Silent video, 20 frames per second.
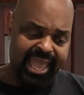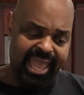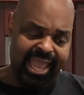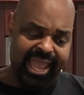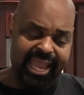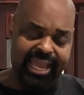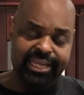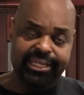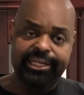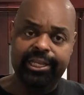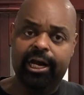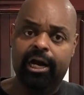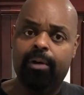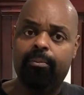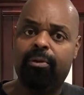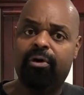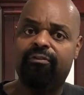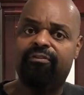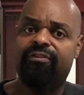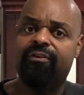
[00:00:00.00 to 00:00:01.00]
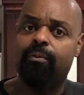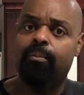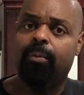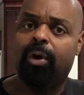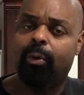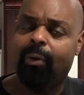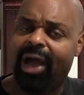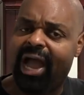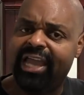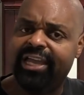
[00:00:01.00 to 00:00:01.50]
And
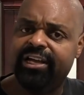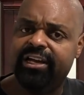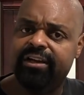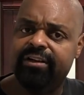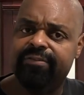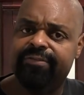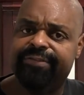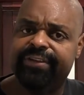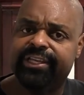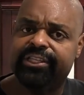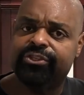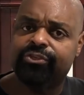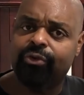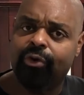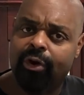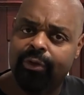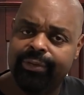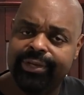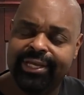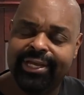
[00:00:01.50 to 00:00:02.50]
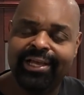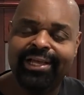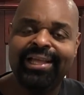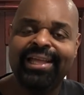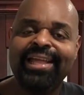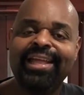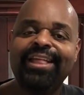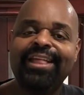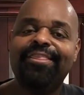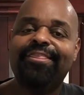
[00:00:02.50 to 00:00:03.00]
Mariah Victoria,
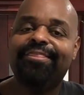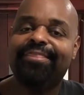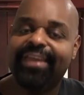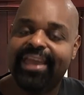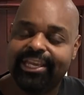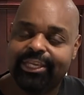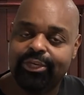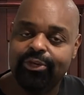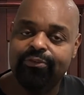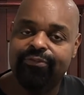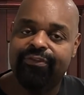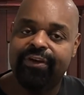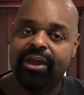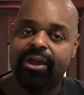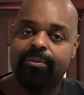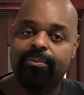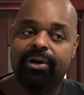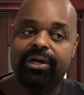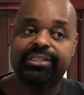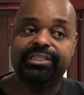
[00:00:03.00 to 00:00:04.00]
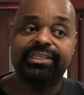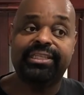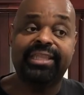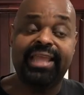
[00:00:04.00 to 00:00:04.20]
thank you very much.